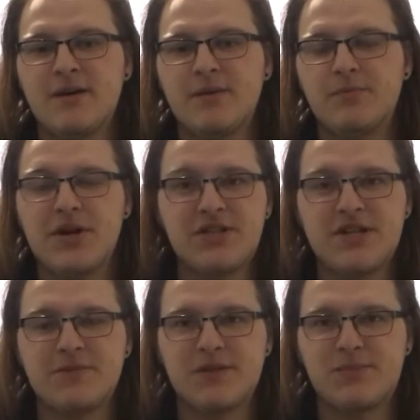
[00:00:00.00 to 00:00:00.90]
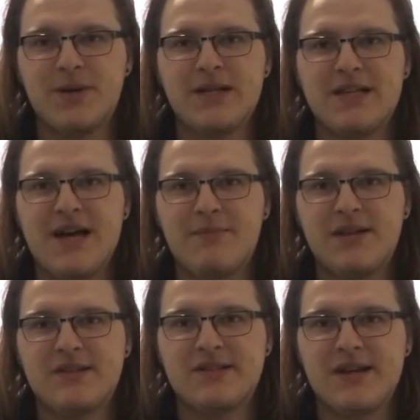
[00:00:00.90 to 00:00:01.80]
Bungie doesn't respect that, but at
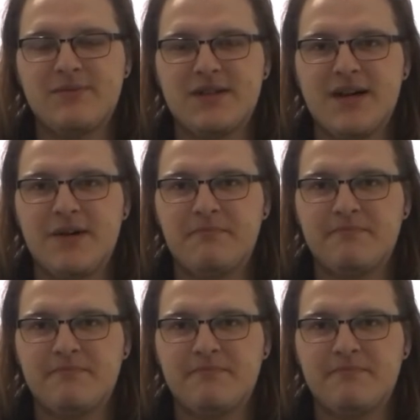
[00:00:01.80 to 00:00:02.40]
the same time,